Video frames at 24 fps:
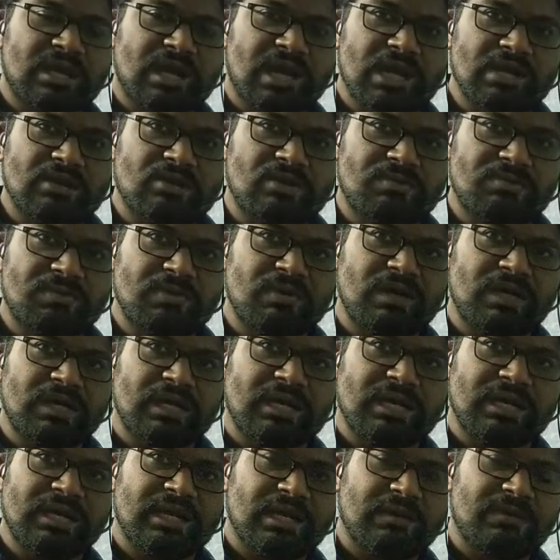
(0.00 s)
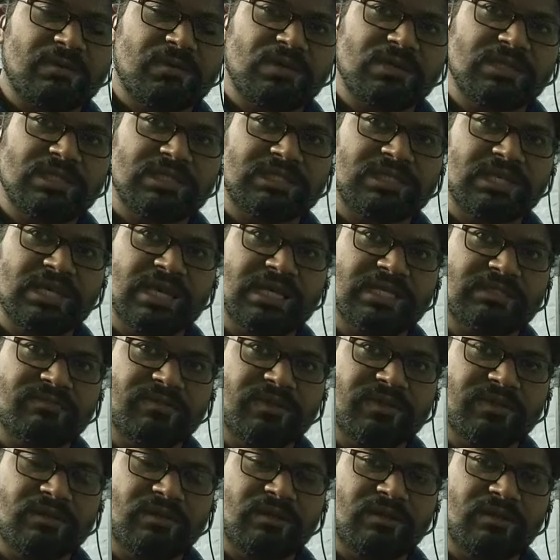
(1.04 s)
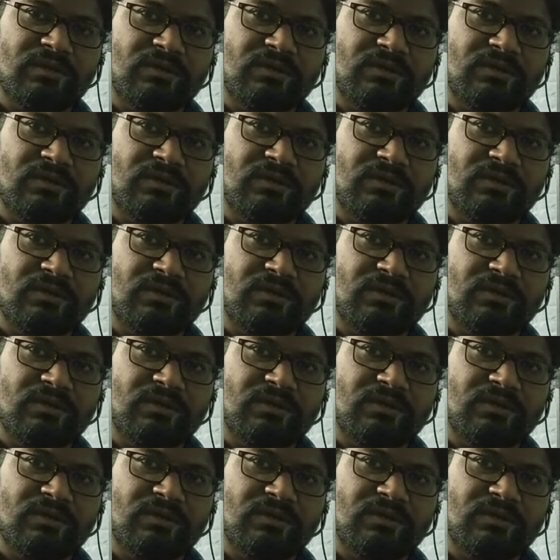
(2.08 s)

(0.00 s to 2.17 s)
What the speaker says: I hope you are clear about this class, man.